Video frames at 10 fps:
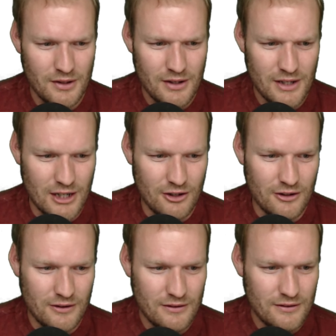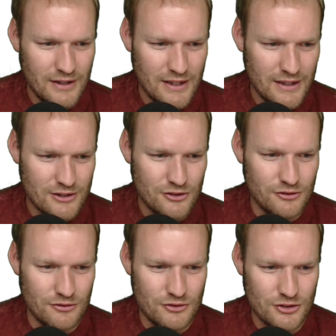Now, I like to
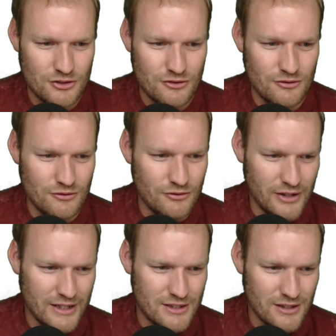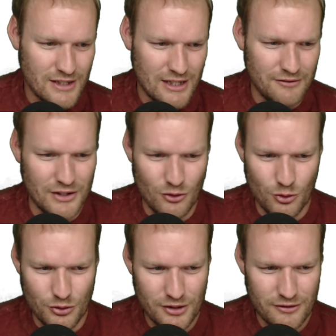just write it kind of in
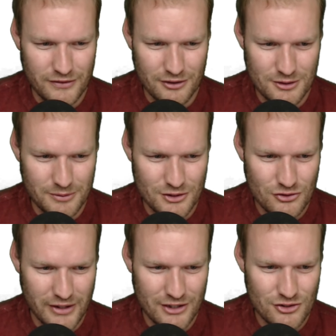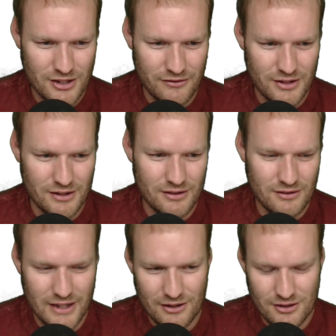order. It feels a bit strange to have it in
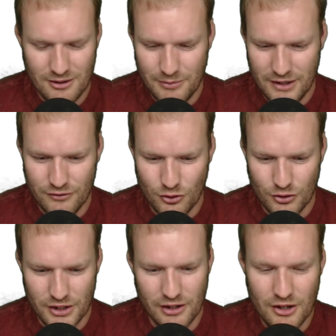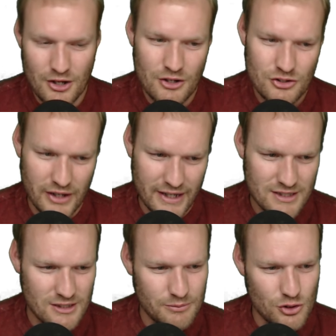that above order. So x
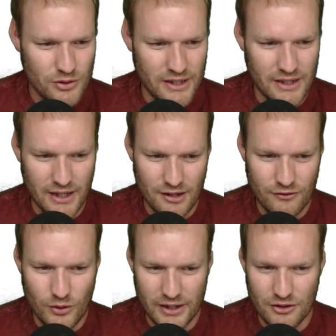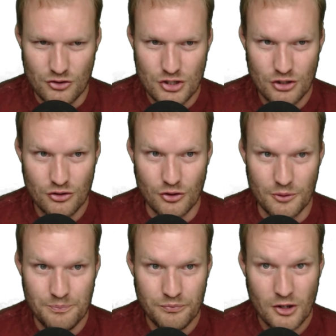is between -1 and 2.
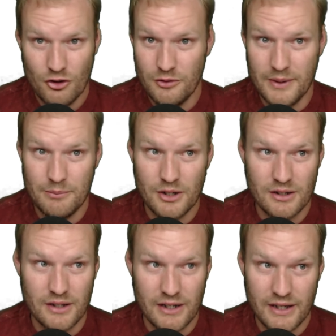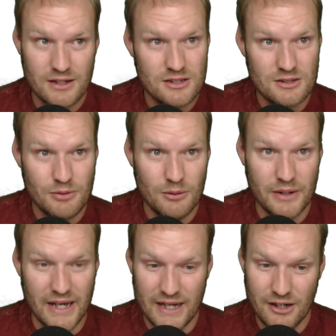Remembering that x is
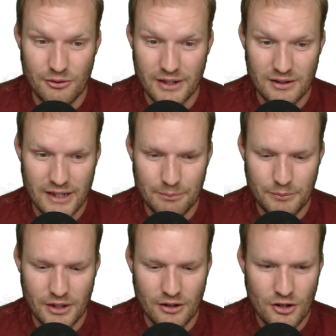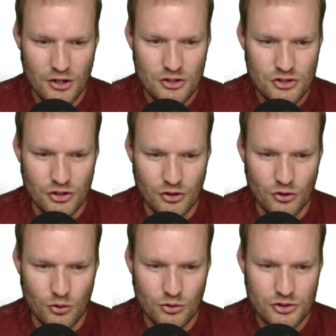probably any real number, so you could
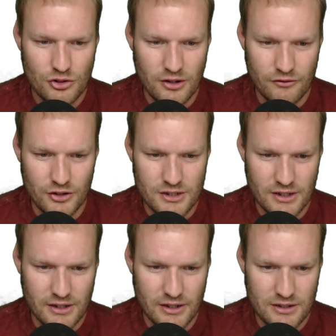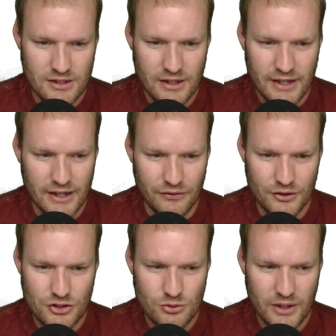also have written it in
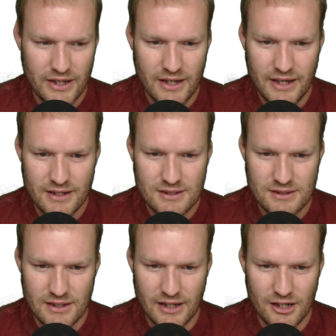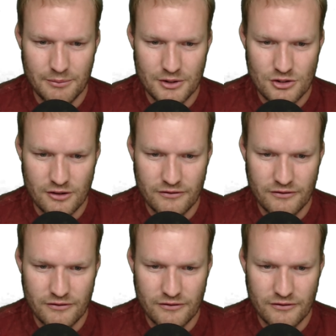this way. X is an element of